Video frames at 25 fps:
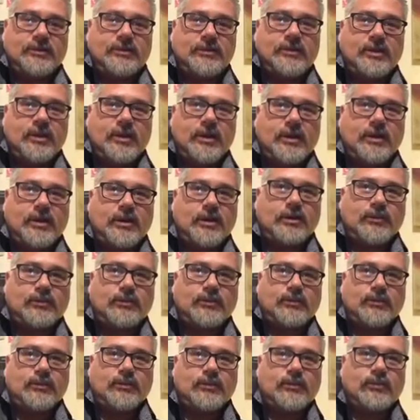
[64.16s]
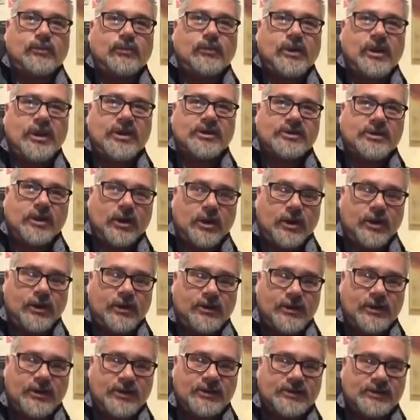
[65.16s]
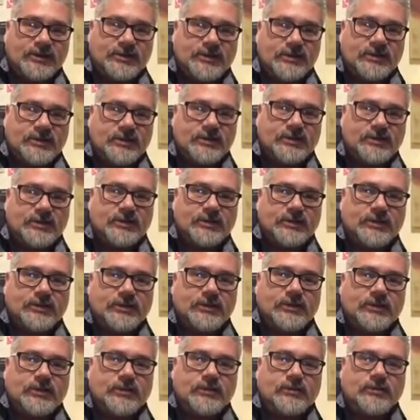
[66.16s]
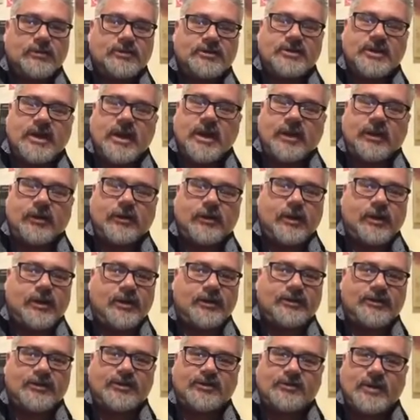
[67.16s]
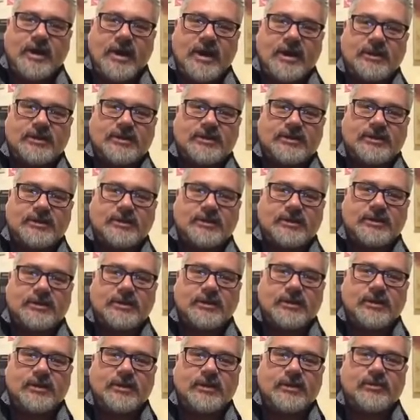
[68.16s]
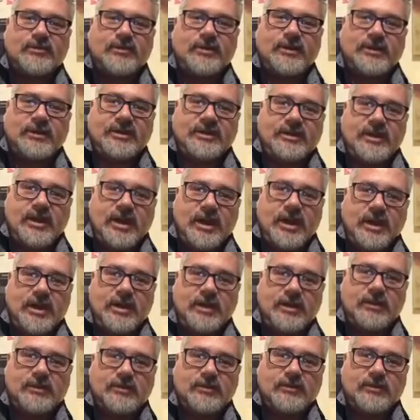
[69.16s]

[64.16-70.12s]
When I started this, I was not in the greatest of spots, but today